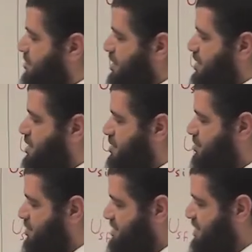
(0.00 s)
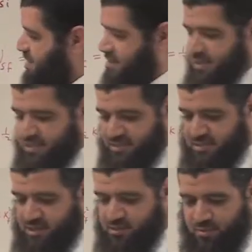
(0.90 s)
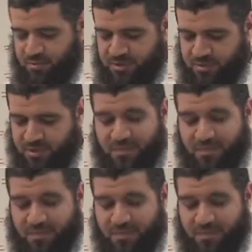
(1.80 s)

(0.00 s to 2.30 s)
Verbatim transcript: uh, consider this when we talk